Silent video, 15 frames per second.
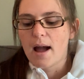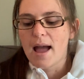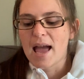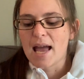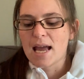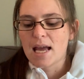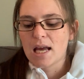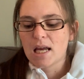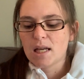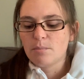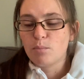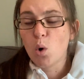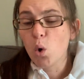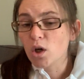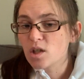
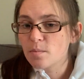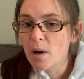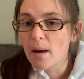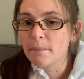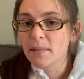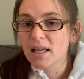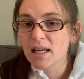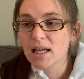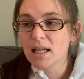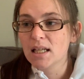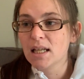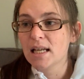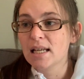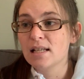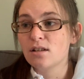And Porch
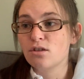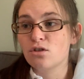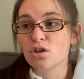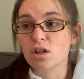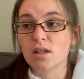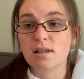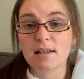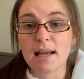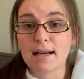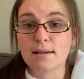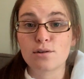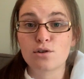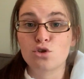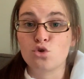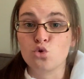Pumpkin is just like
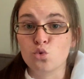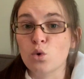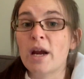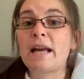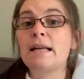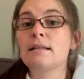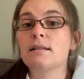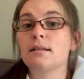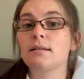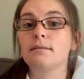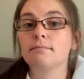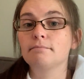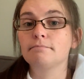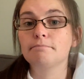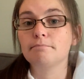straight
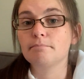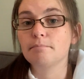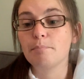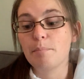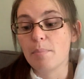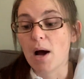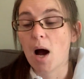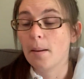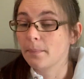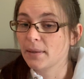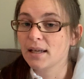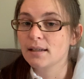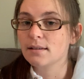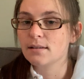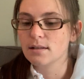
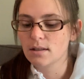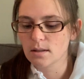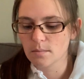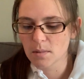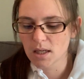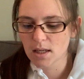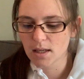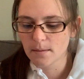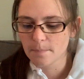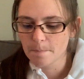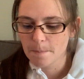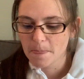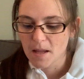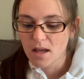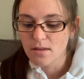pumpkin to me.
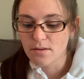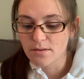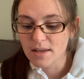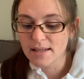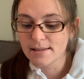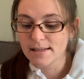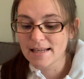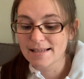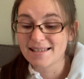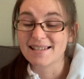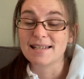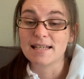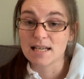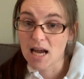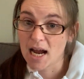This is
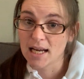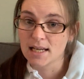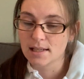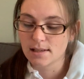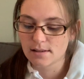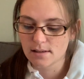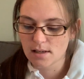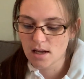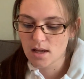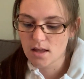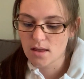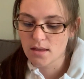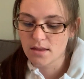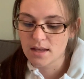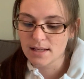nice.
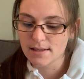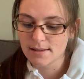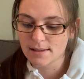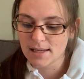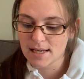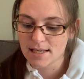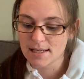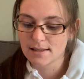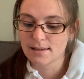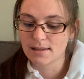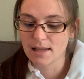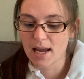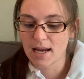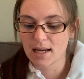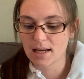This is
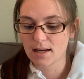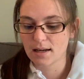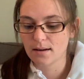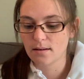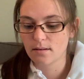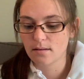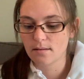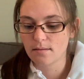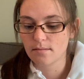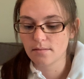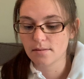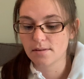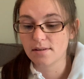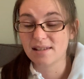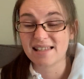like
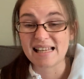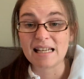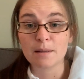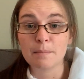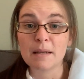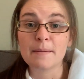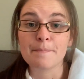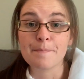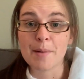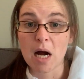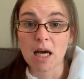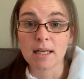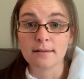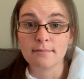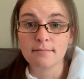cinnamon
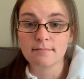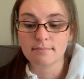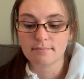bun